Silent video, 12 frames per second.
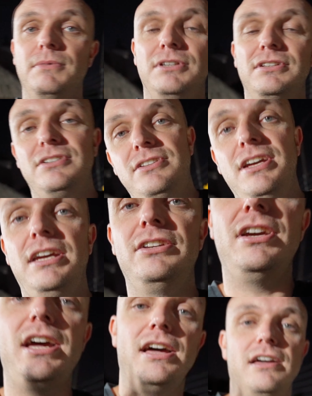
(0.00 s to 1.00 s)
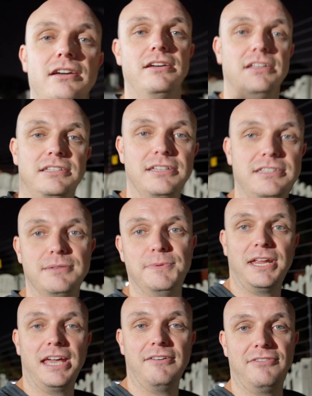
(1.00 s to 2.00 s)
Just change it. It's a
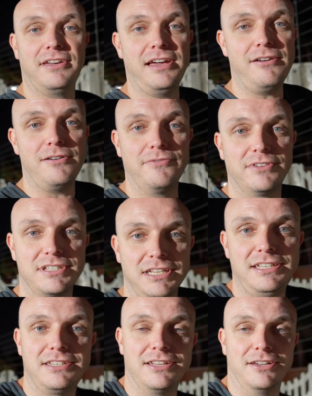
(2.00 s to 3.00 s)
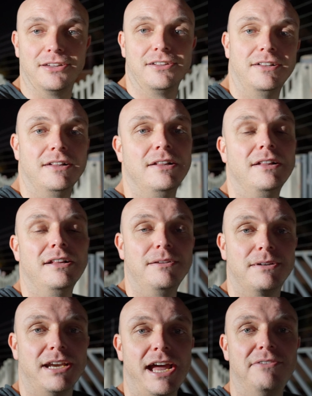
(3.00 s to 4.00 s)
bit heavier, obviously, so I'm
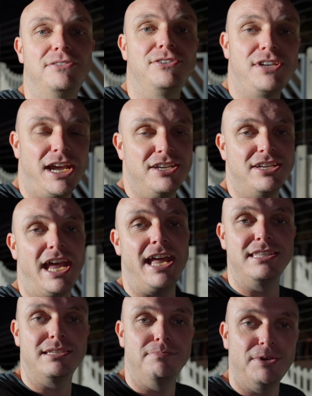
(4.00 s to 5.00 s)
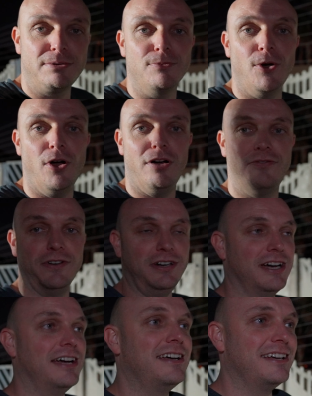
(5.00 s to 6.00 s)
gonna have to change hands a bit more often.
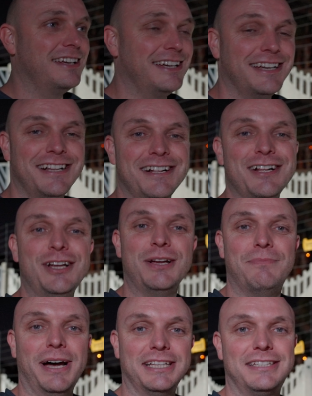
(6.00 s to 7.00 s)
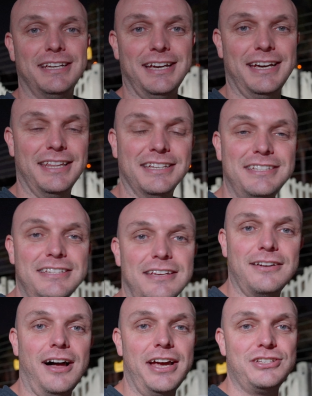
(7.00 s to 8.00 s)
But this is a
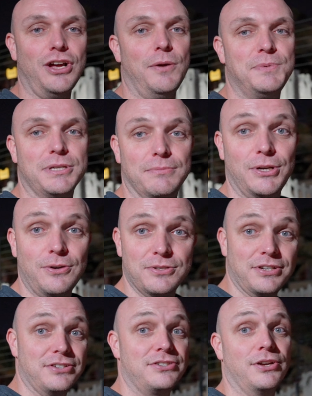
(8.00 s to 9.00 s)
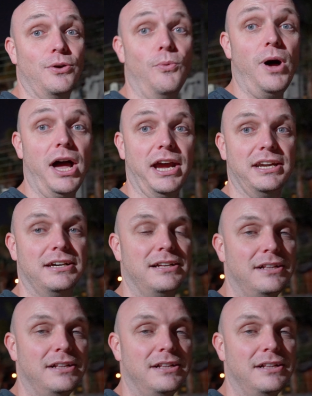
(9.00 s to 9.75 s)
nice option because it is so wide,